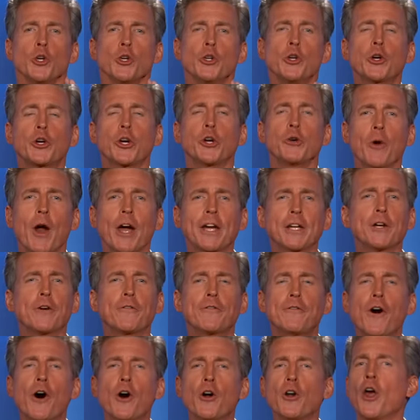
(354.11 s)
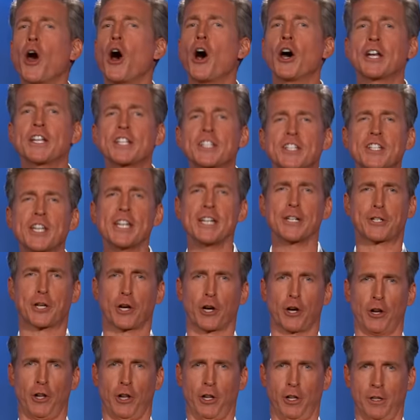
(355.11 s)
You can write your vote on a sea
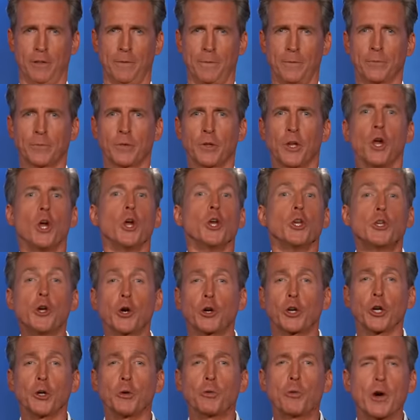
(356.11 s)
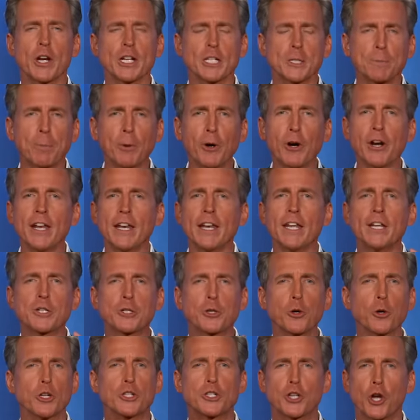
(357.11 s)
turtle. You can whisper it
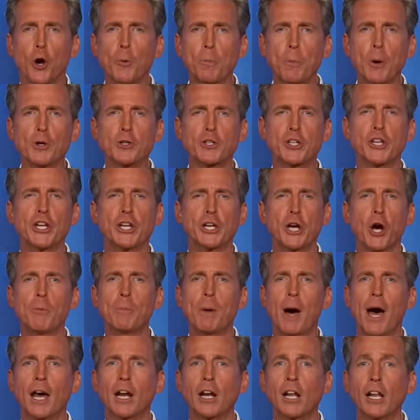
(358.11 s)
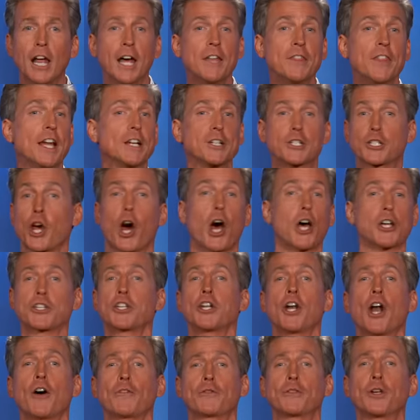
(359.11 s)
into a Topo Chico bottle and then toss
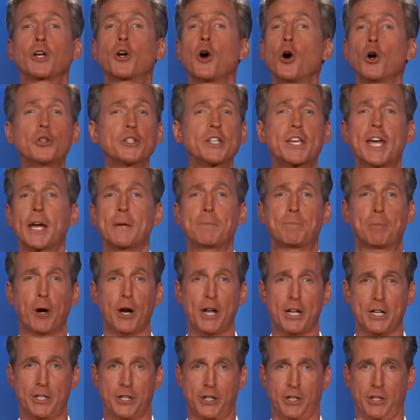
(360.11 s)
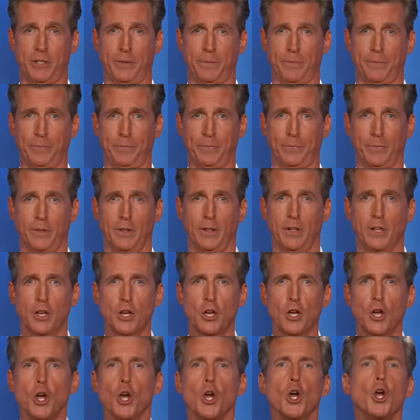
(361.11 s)
it off the Golden Gate Bridge.
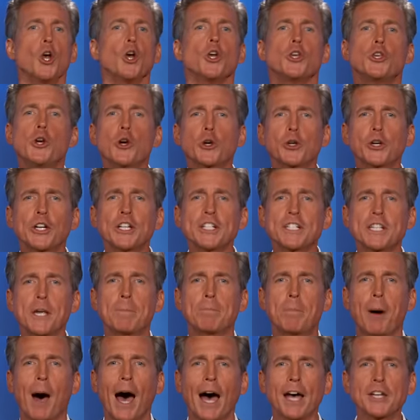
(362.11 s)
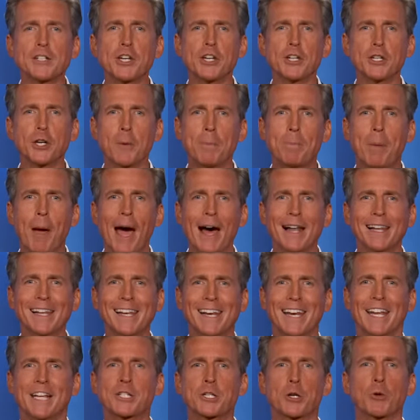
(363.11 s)
You can deposit your
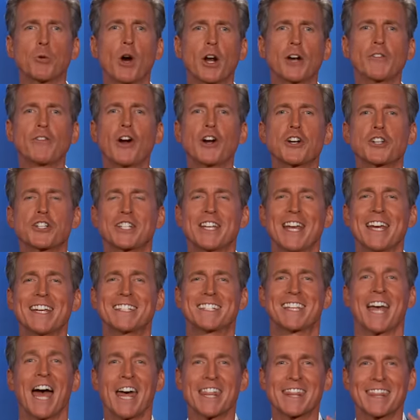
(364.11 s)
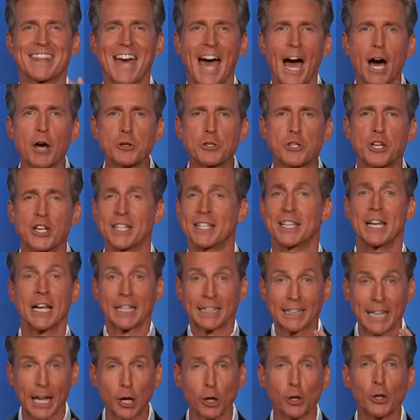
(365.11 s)
ballot into one of state's thousands,
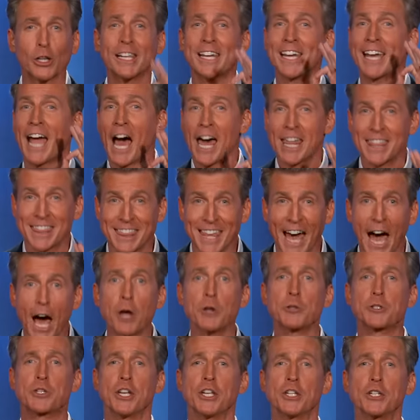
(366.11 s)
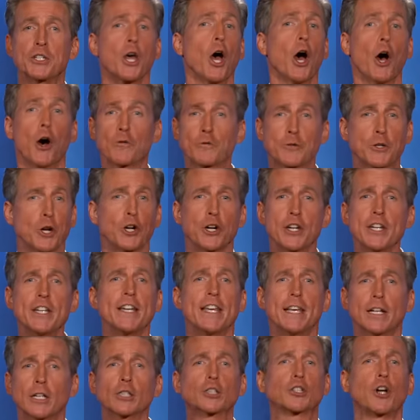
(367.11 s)
literally thousands, of dirty
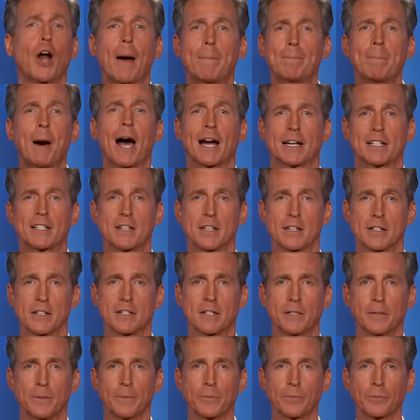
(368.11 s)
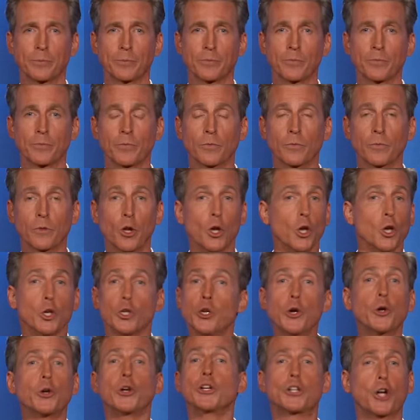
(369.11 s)
needle drop boxes.
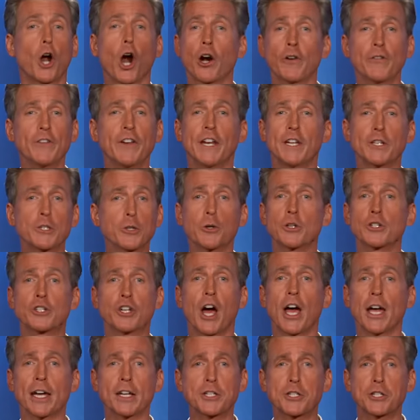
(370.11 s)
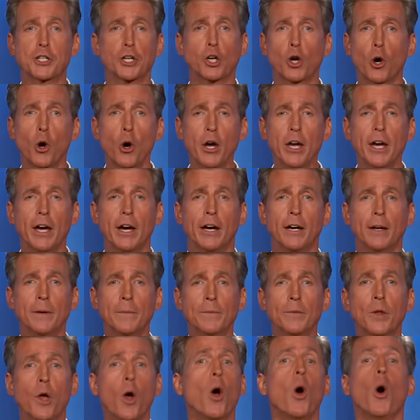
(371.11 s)
You can carve it into a giant sequoia.
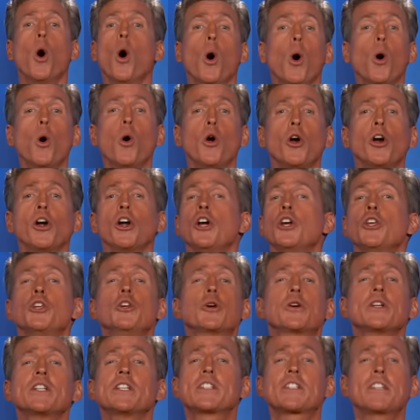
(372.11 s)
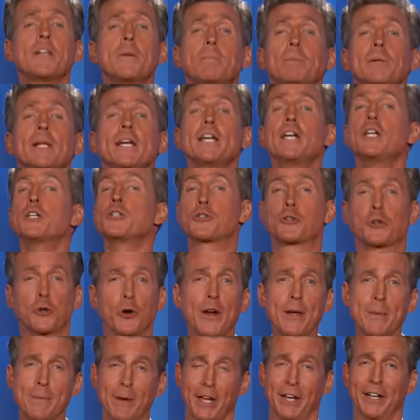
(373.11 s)
Or you can simply
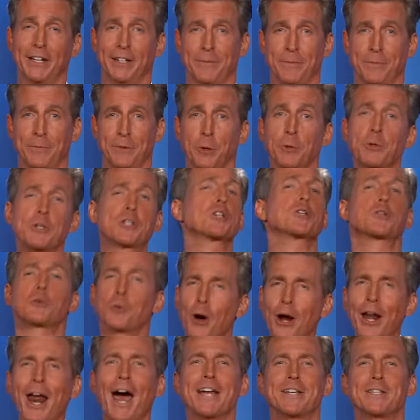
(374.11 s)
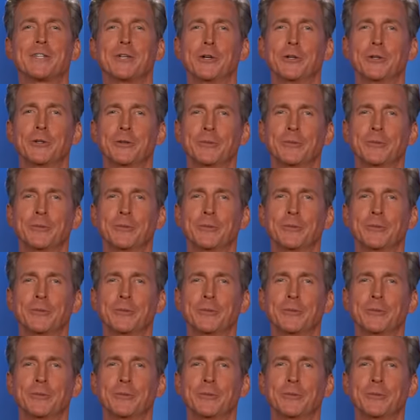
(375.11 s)
dream it, which is what I do.